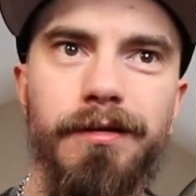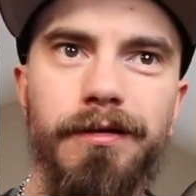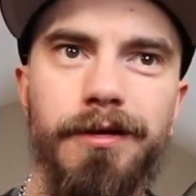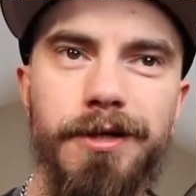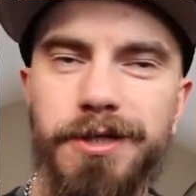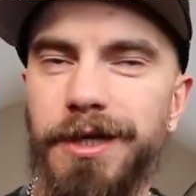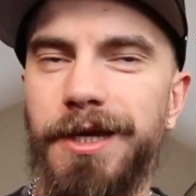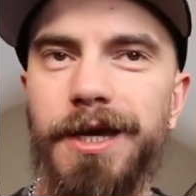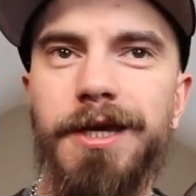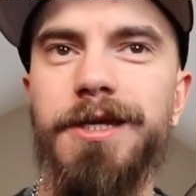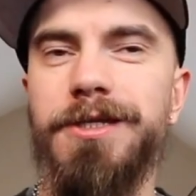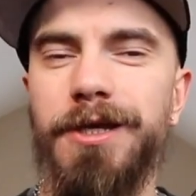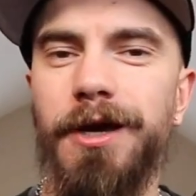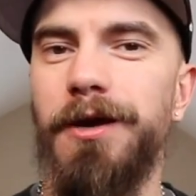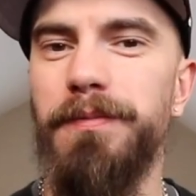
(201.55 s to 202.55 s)
Because a kid
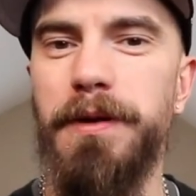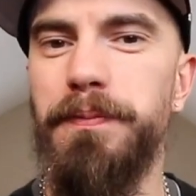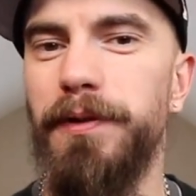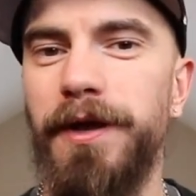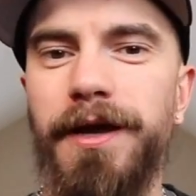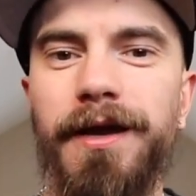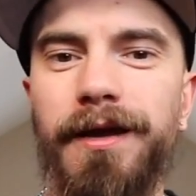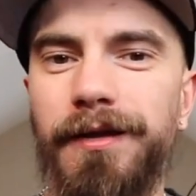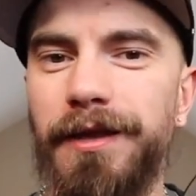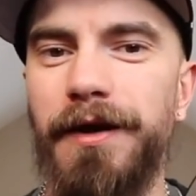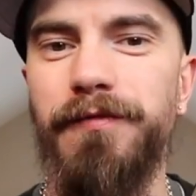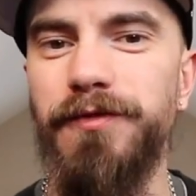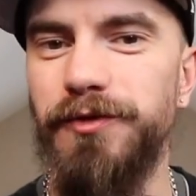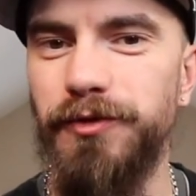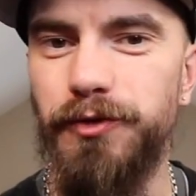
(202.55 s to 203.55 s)
isn't going to be playing
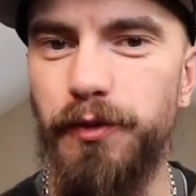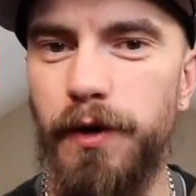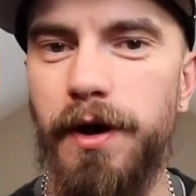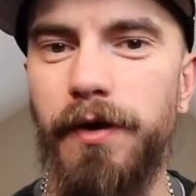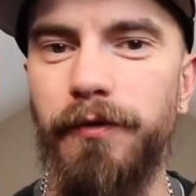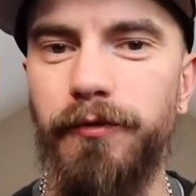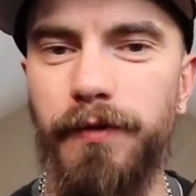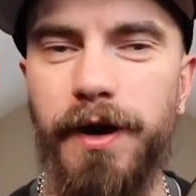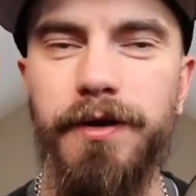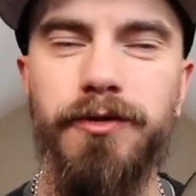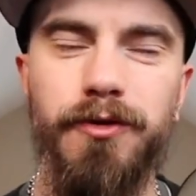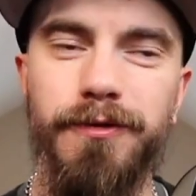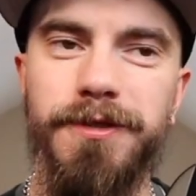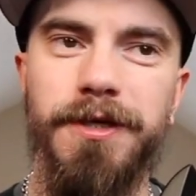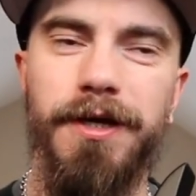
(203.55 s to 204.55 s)
11s or 12s, right?
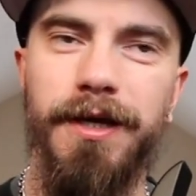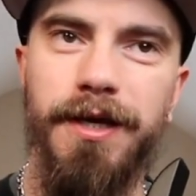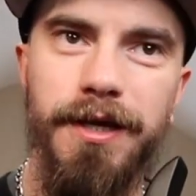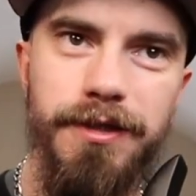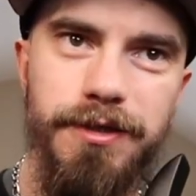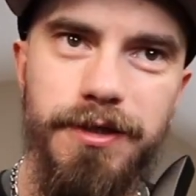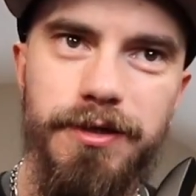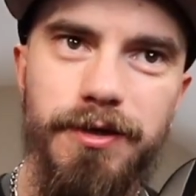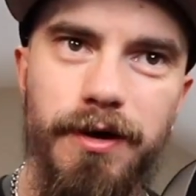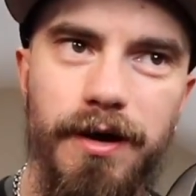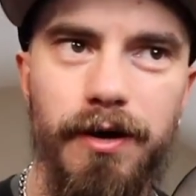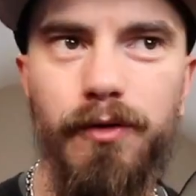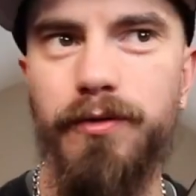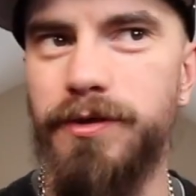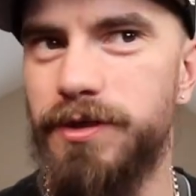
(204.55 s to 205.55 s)
So is it a kid's
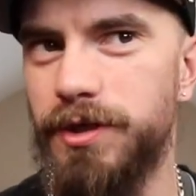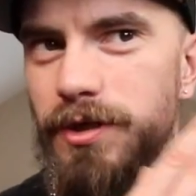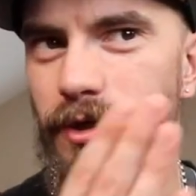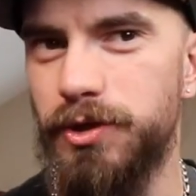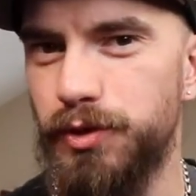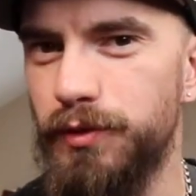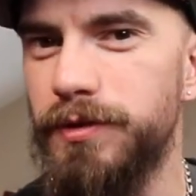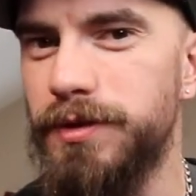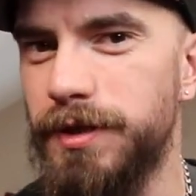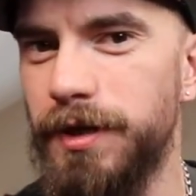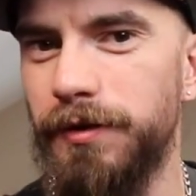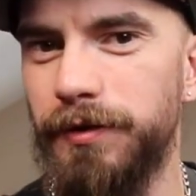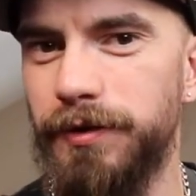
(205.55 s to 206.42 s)
guitar or is it a short scale